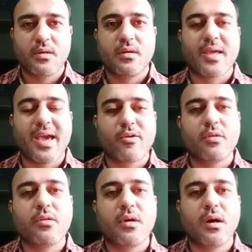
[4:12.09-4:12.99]

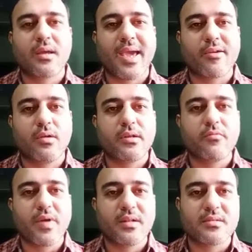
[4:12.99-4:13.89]
Caroline
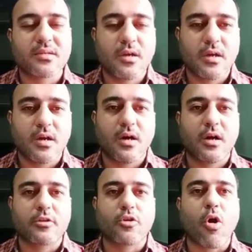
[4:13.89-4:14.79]
Wells
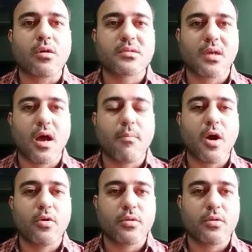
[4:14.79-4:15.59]
talks about